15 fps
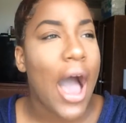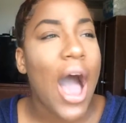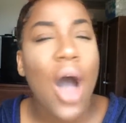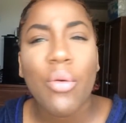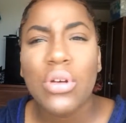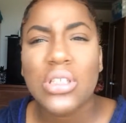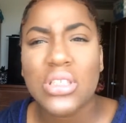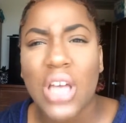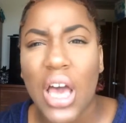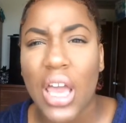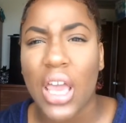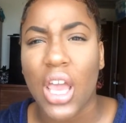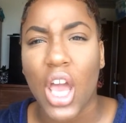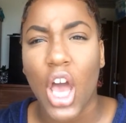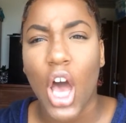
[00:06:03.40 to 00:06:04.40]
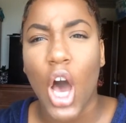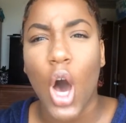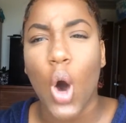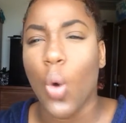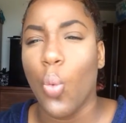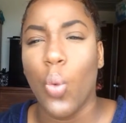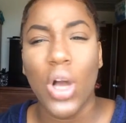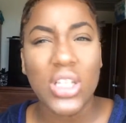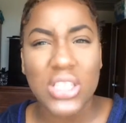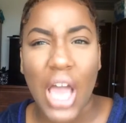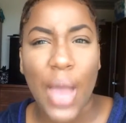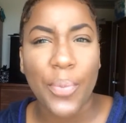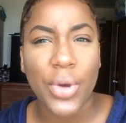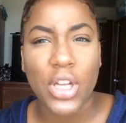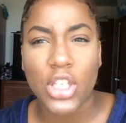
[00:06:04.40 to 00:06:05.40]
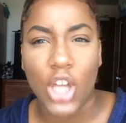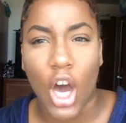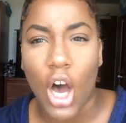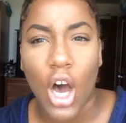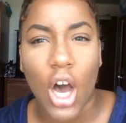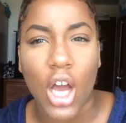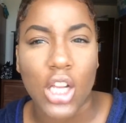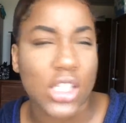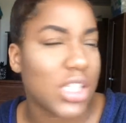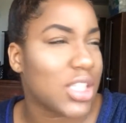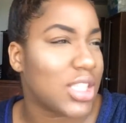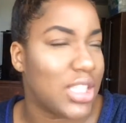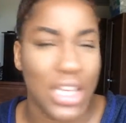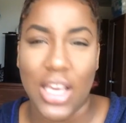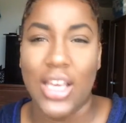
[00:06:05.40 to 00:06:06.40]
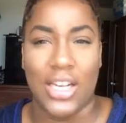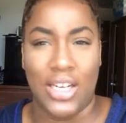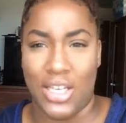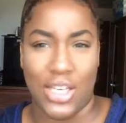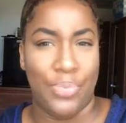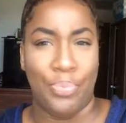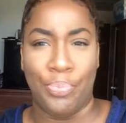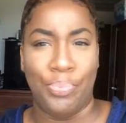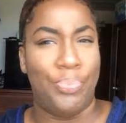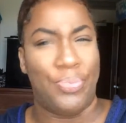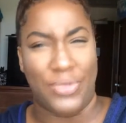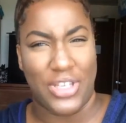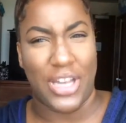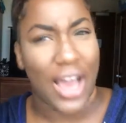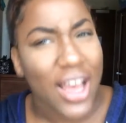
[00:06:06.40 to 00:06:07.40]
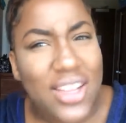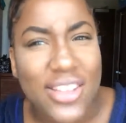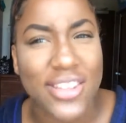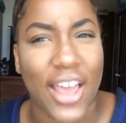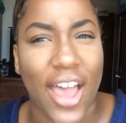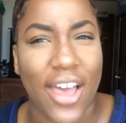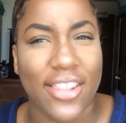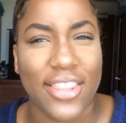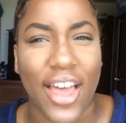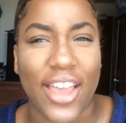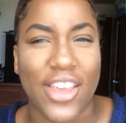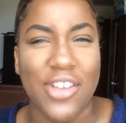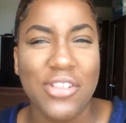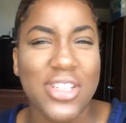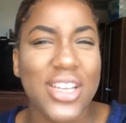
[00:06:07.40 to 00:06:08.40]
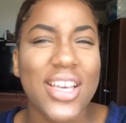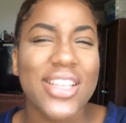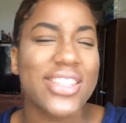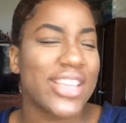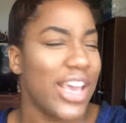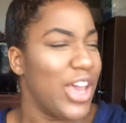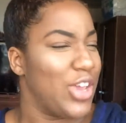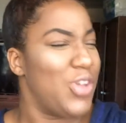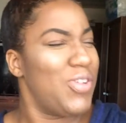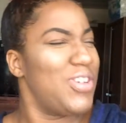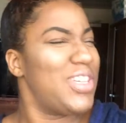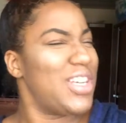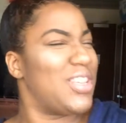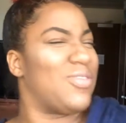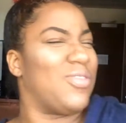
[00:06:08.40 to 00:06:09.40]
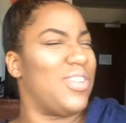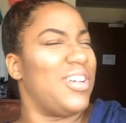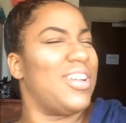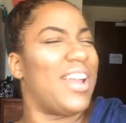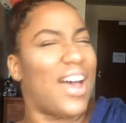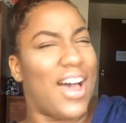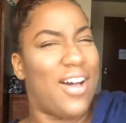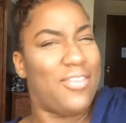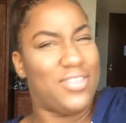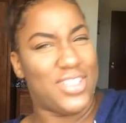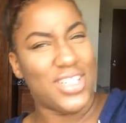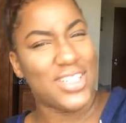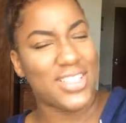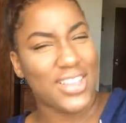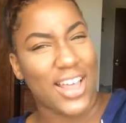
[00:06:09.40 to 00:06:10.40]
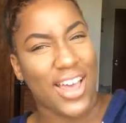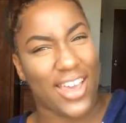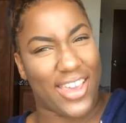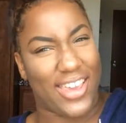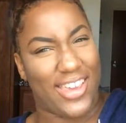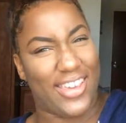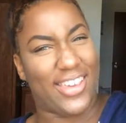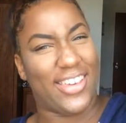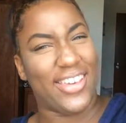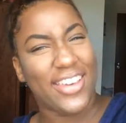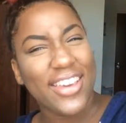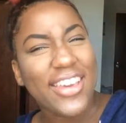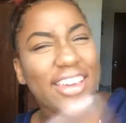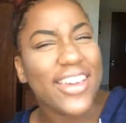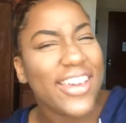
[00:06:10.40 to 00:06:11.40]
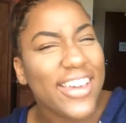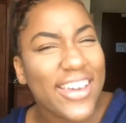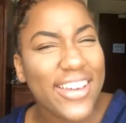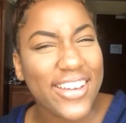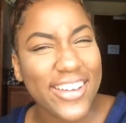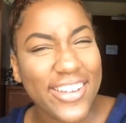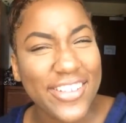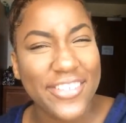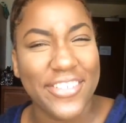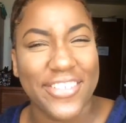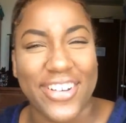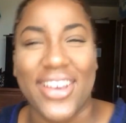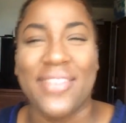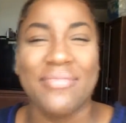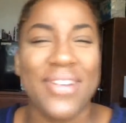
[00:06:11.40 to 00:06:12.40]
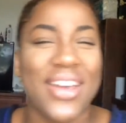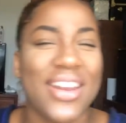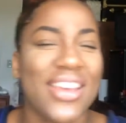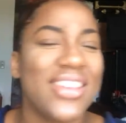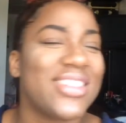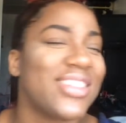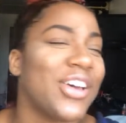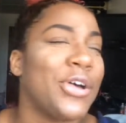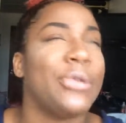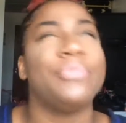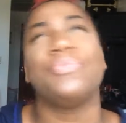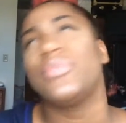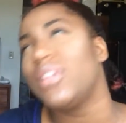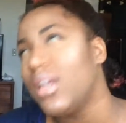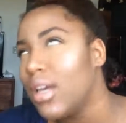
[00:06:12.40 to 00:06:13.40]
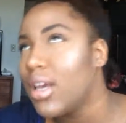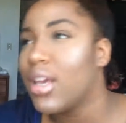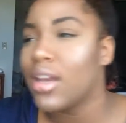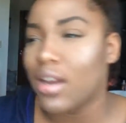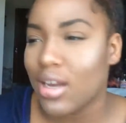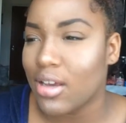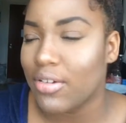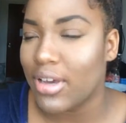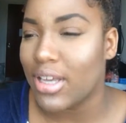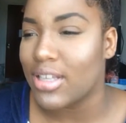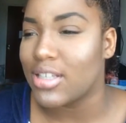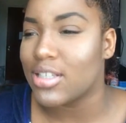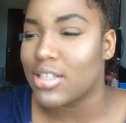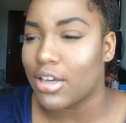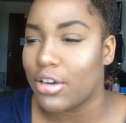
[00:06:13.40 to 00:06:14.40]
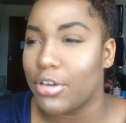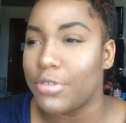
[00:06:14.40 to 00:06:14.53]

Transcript: I was like, what type of dog just does that? Like, you just realize I'm just like what, buddy? So anyways,